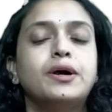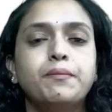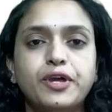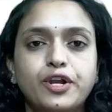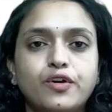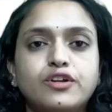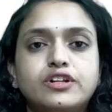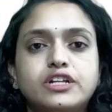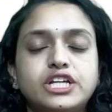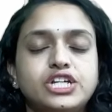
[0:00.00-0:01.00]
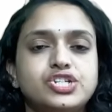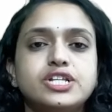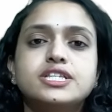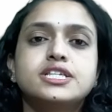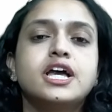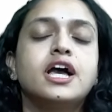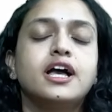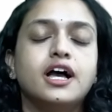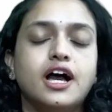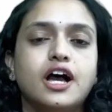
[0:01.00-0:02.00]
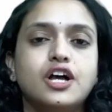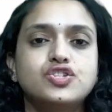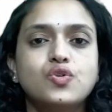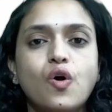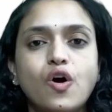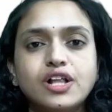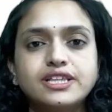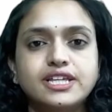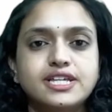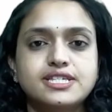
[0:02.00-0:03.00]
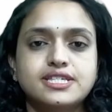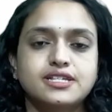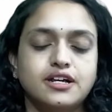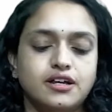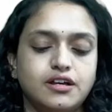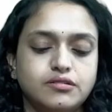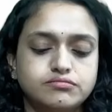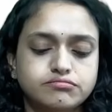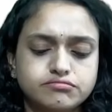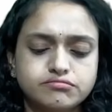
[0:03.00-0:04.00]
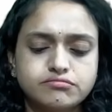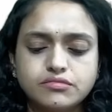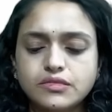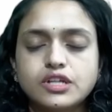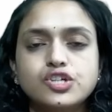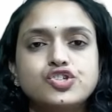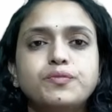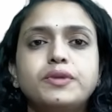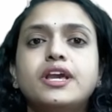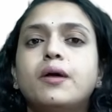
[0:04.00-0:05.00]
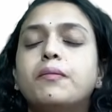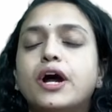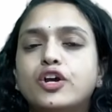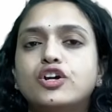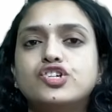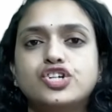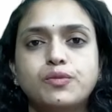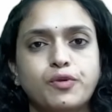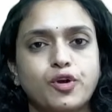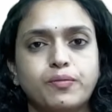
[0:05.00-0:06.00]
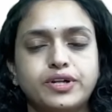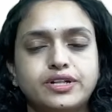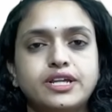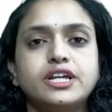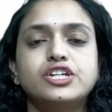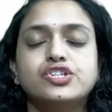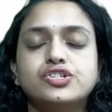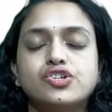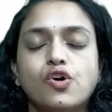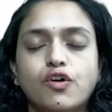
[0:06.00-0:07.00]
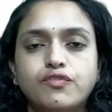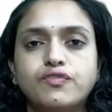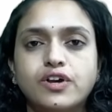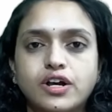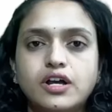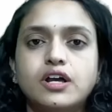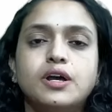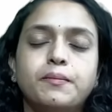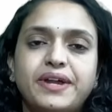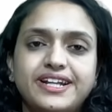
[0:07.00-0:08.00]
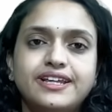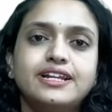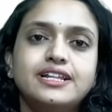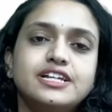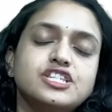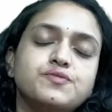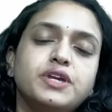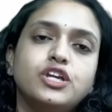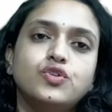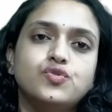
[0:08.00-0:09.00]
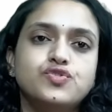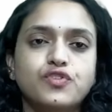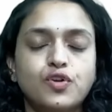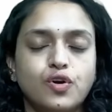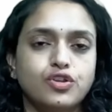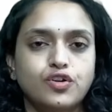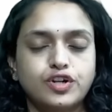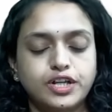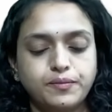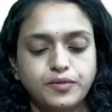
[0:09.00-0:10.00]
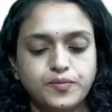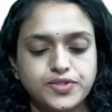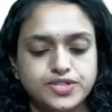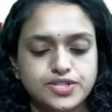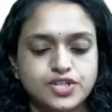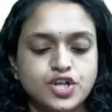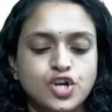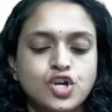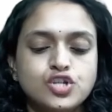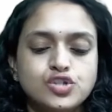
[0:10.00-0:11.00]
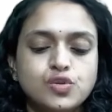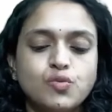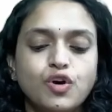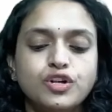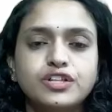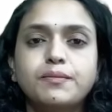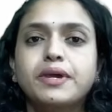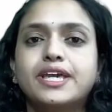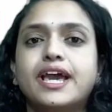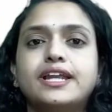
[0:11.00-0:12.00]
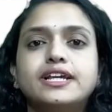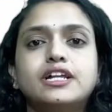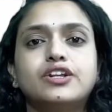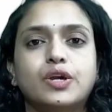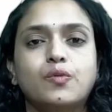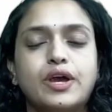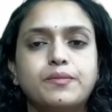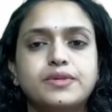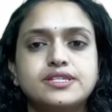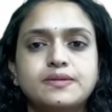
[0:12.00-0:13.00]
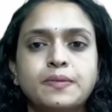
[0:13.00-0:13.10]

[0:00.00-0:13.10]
periodontal lesions. So all these should be a biological property of a material that's being used for orthodontic purposes. So, what are the mechanical requirements?